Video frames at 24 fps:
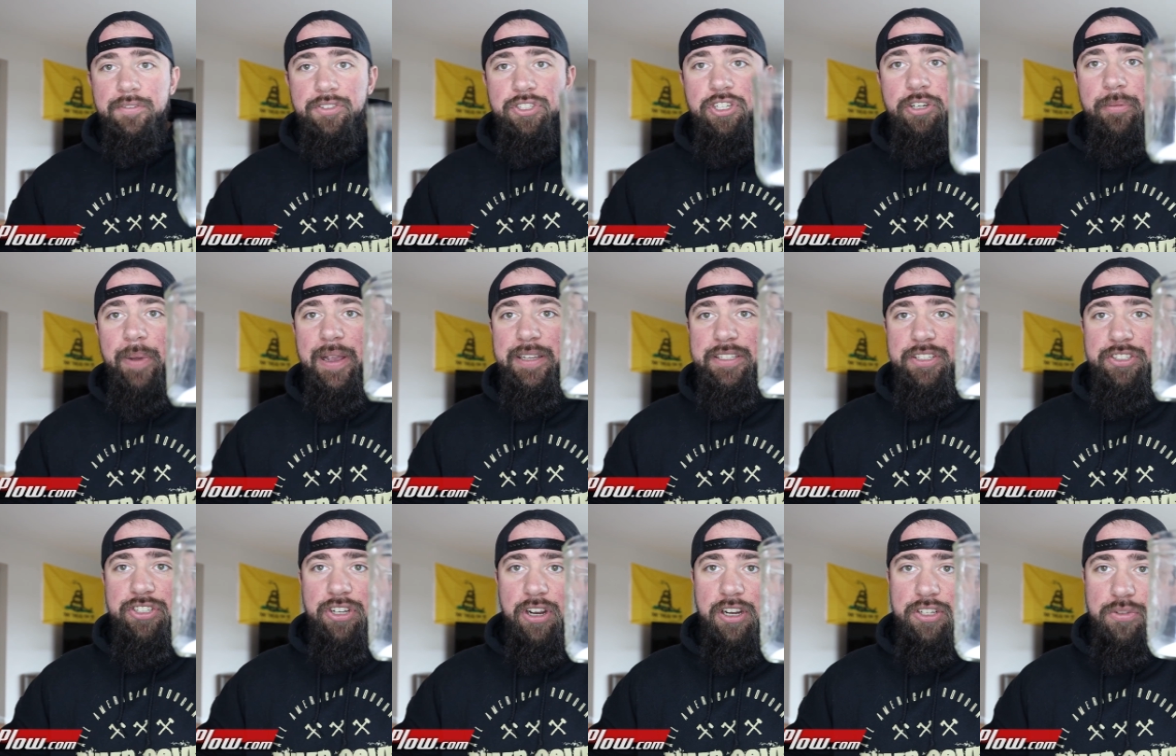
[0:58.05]
Two
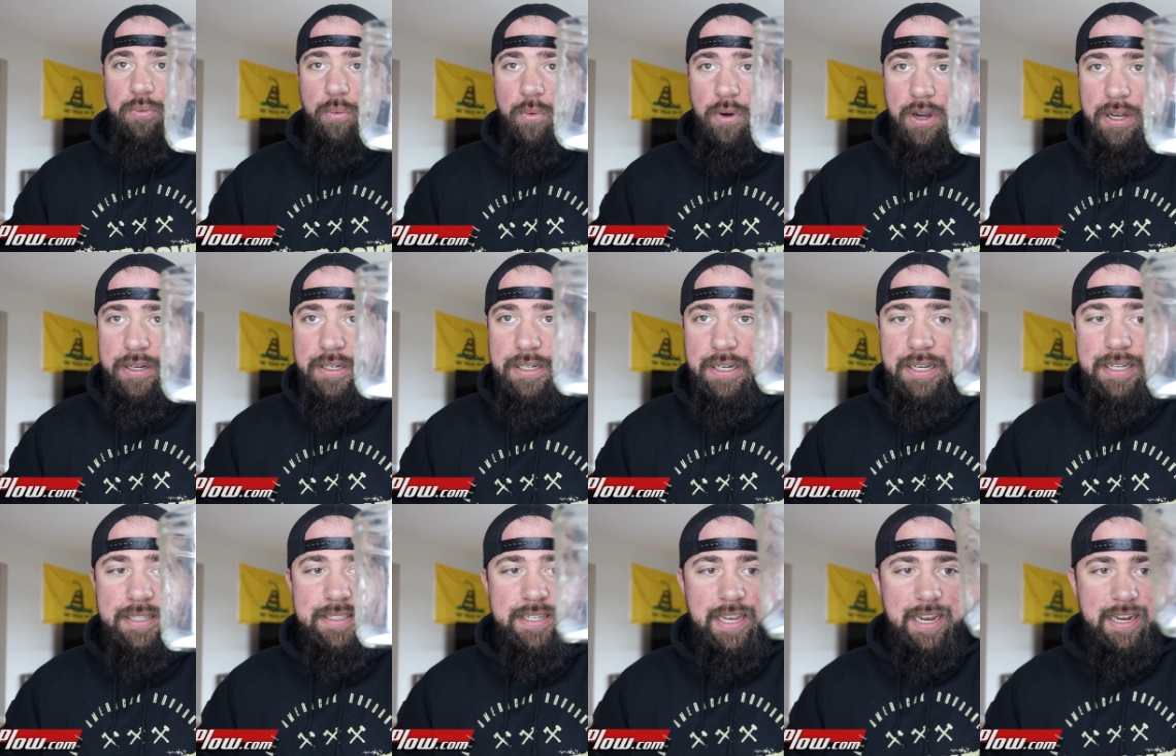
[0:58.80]
mason jars,
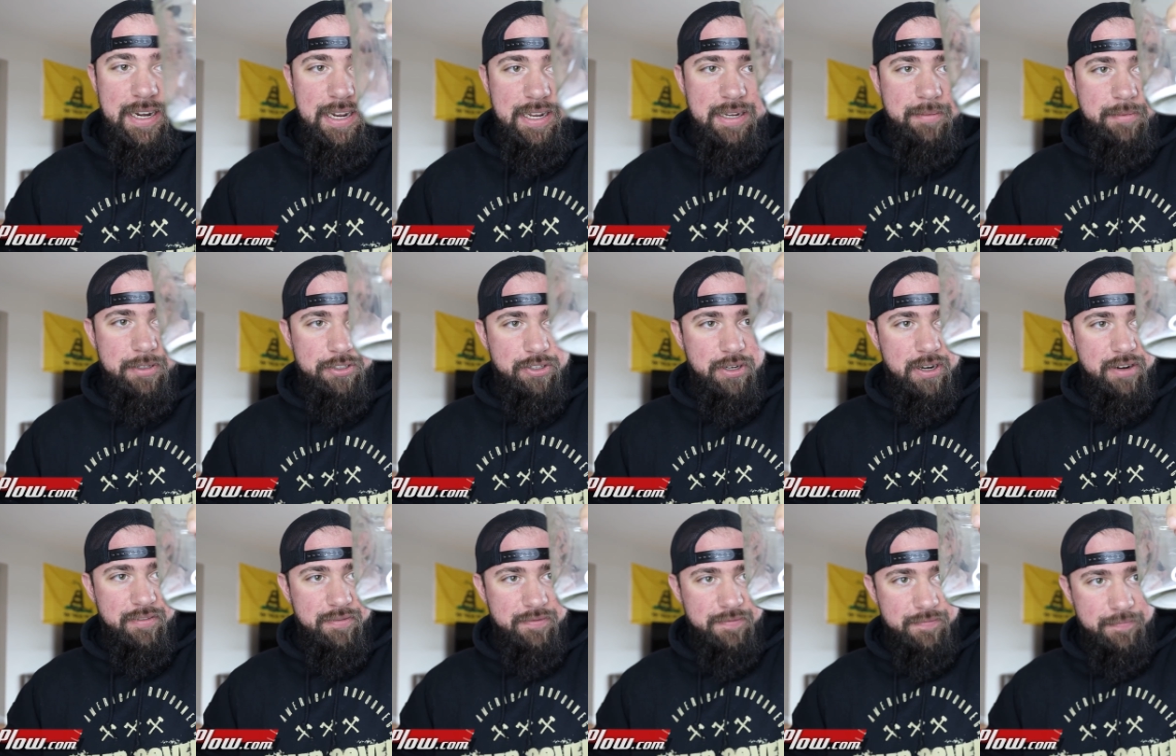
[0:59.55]
one containing, I'm gonna
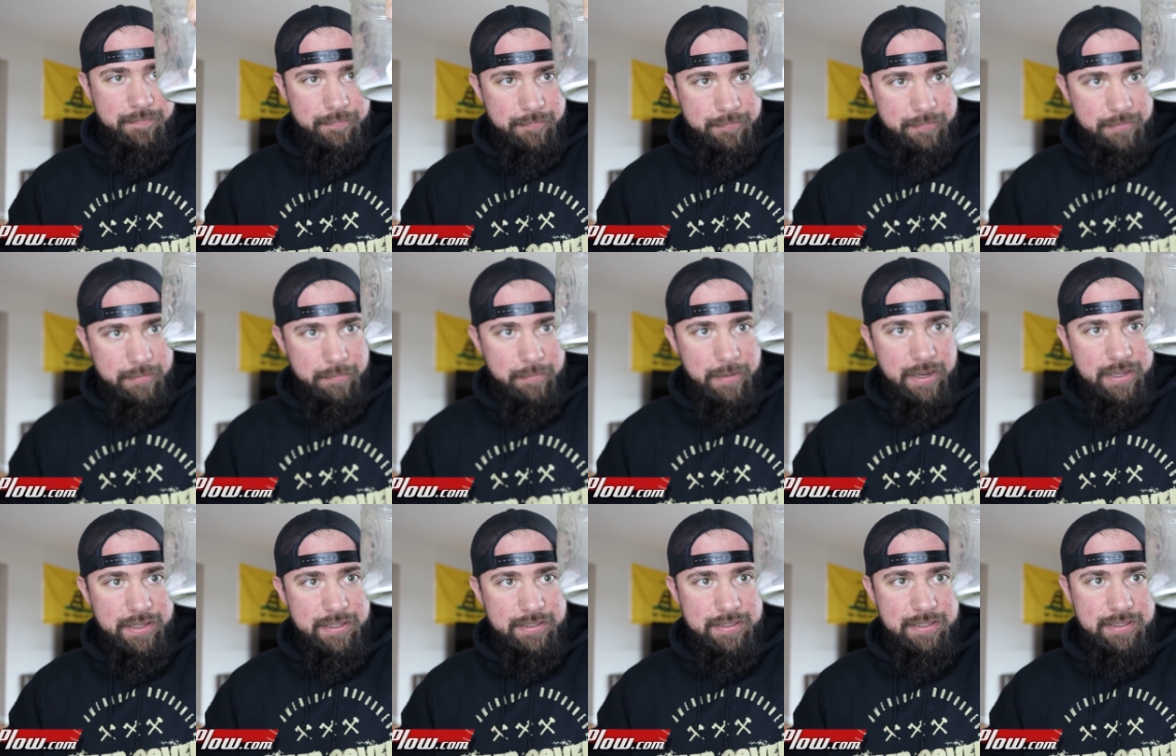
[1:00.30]
try to
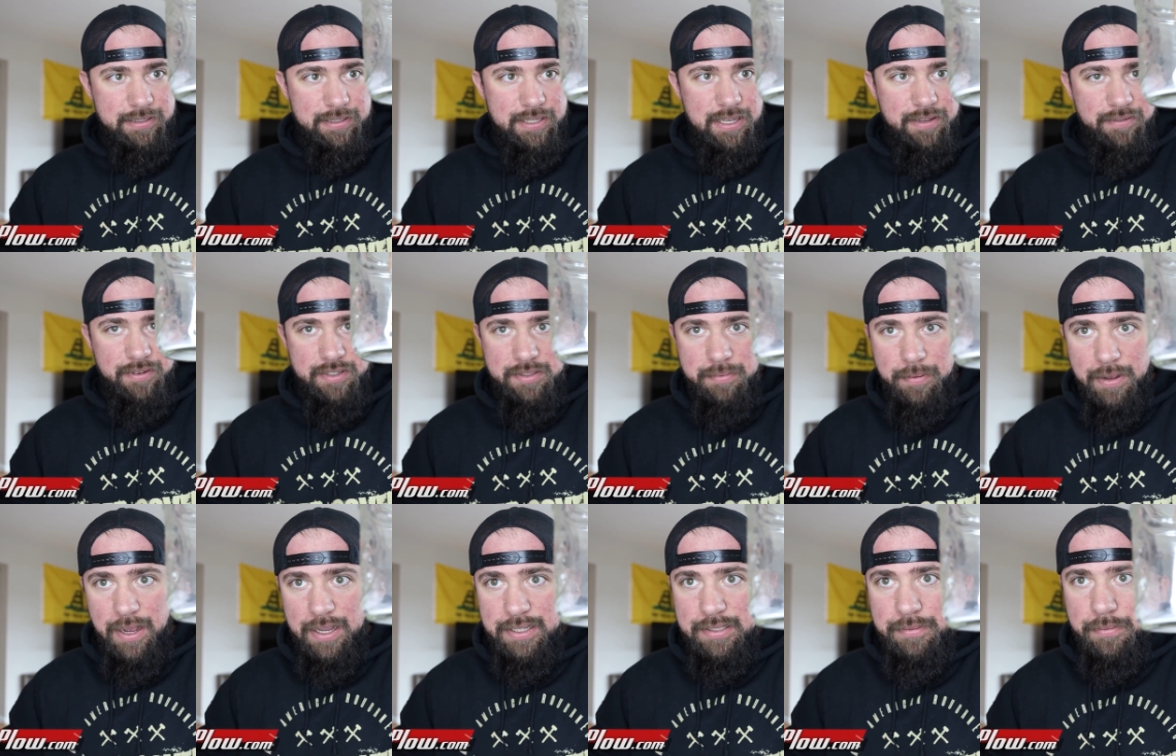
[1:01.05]
make this as level as
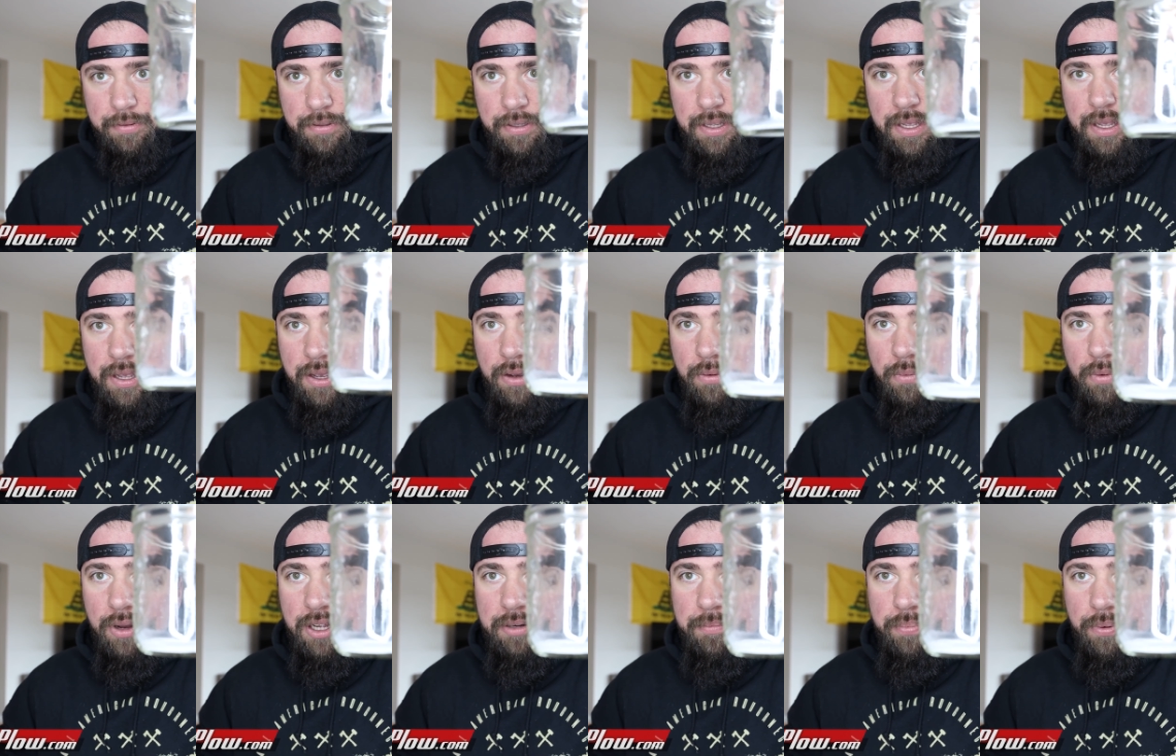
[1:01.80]
possible,
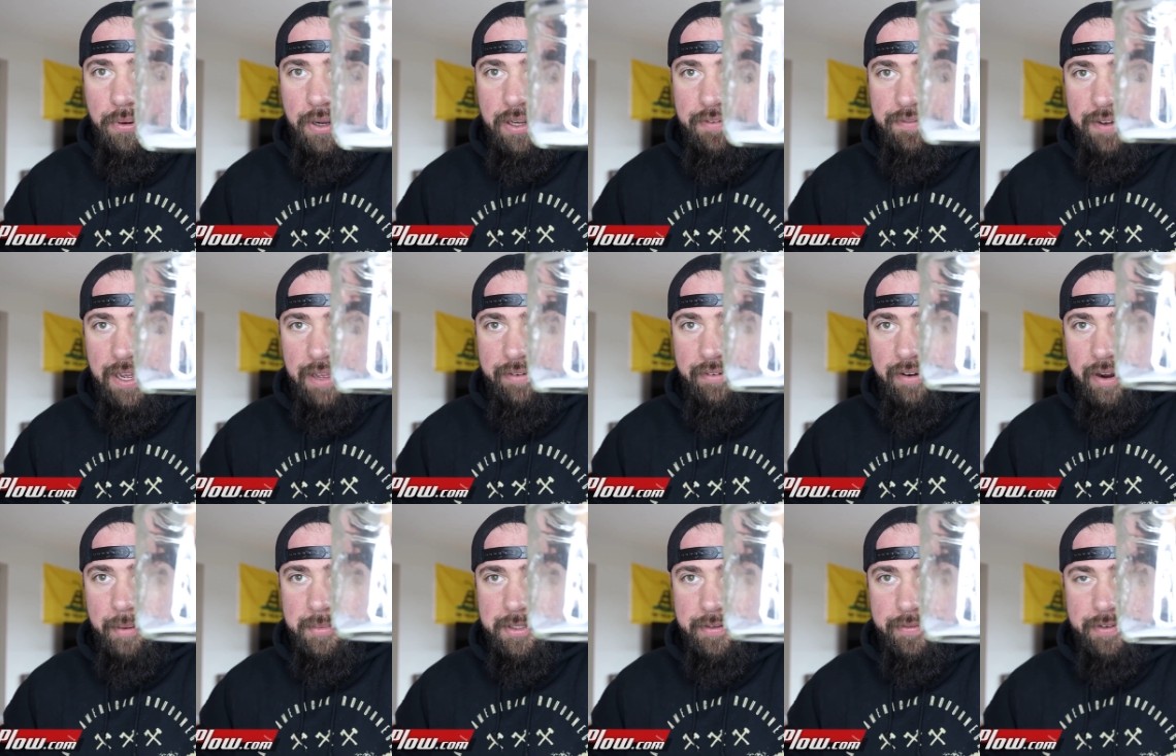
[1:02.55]
1.5
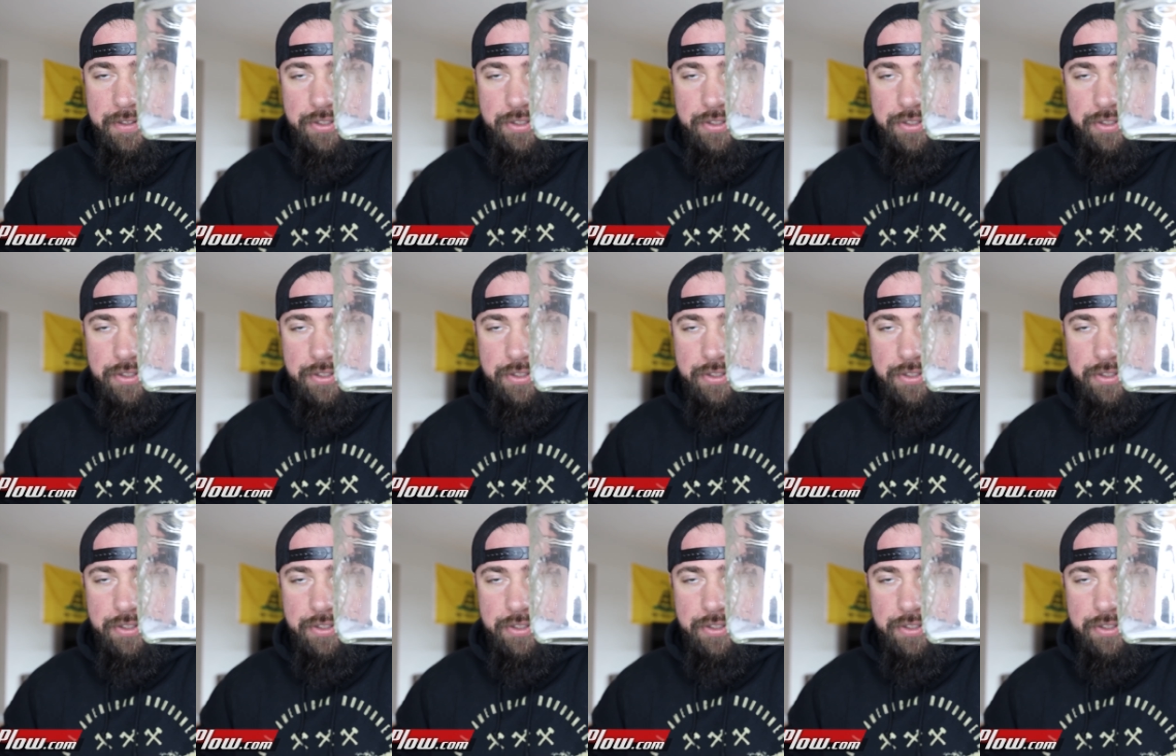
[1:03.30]
grams of